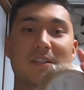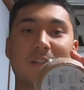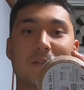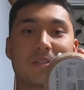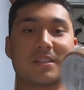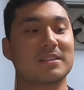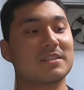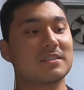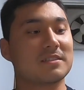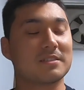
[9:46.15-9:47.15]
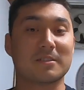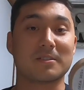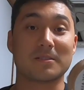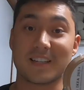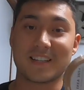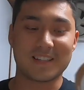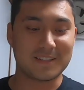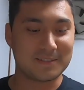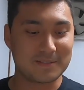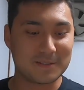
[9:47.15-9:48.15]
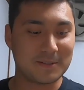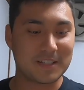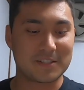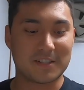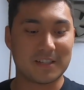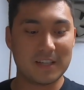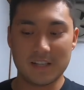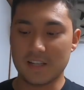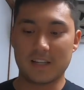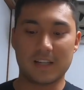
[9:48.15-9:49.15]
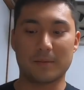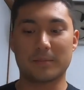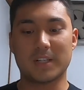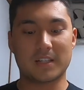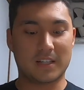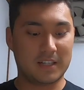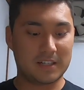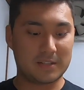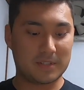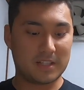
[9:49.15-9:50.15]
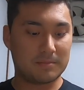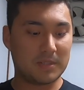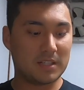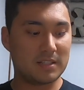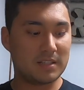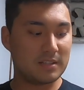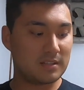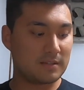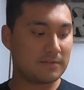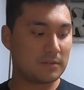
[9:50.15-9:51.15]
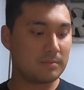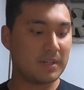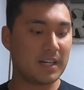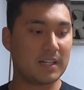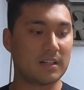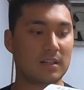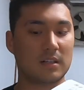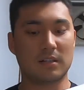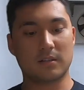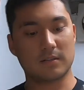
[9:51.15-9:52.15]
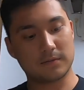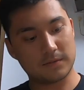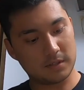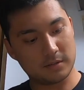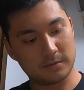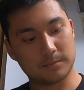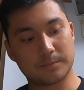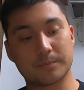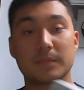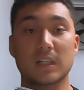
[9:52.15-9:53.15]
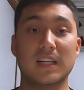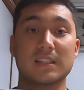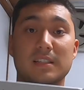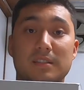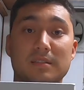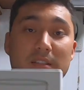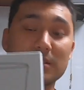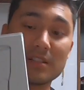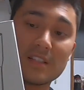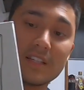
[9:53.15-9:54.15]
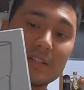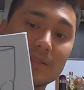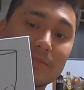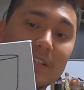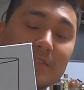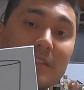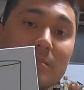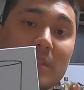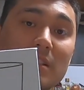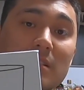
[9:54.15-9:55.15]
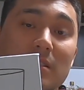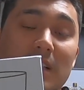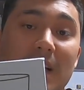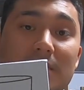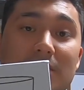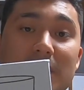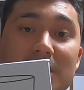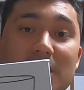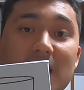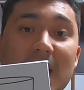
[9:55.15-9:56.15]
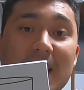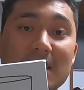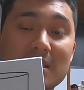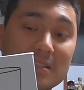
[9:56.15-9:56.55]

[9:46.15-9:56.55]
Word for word: the coasters. So hey, two extra. But I guess it works out because this is a four pack of um, glasses and just like your run of the mill average glass.